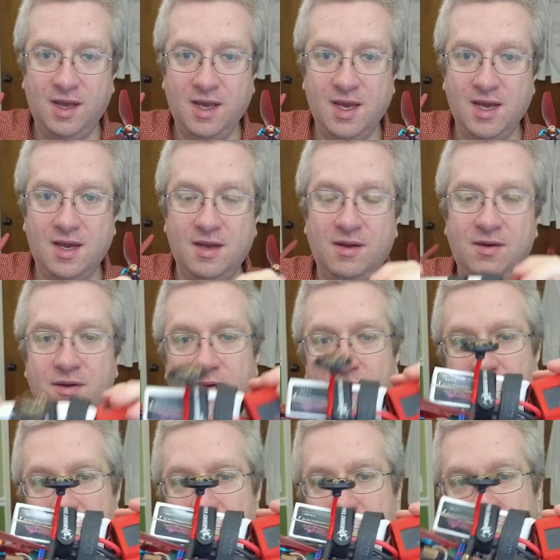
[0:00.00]

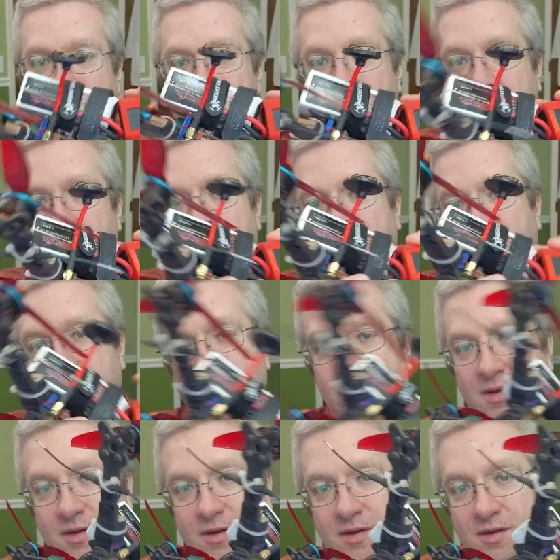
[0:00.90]
And
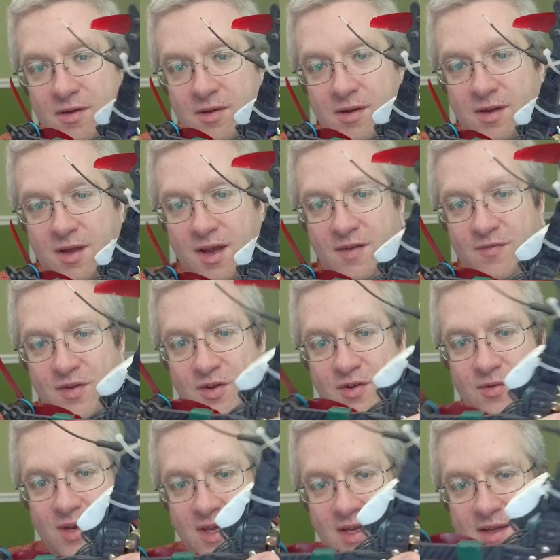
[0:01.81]
kind of a
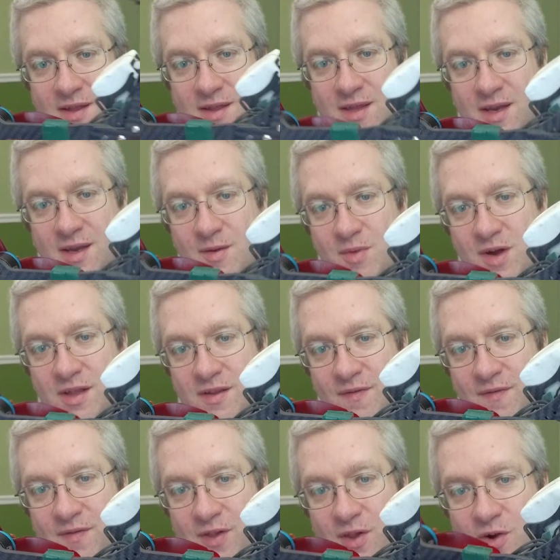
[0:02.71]
unique thing about
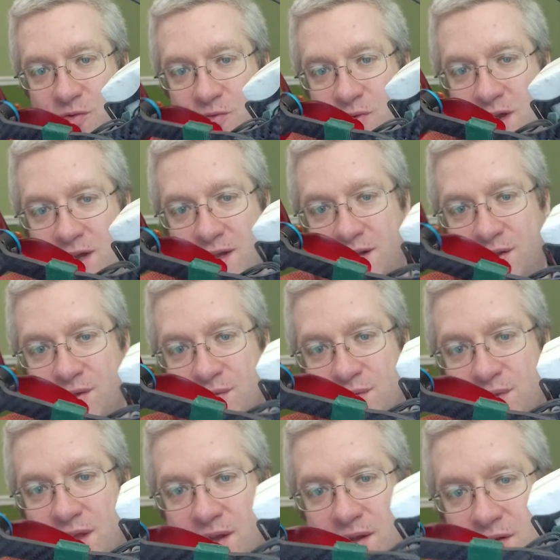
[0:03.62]
the Flow Ride
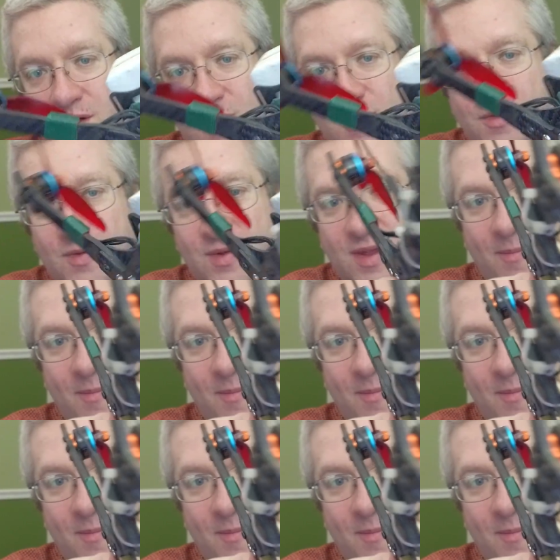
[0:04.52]
is that it comes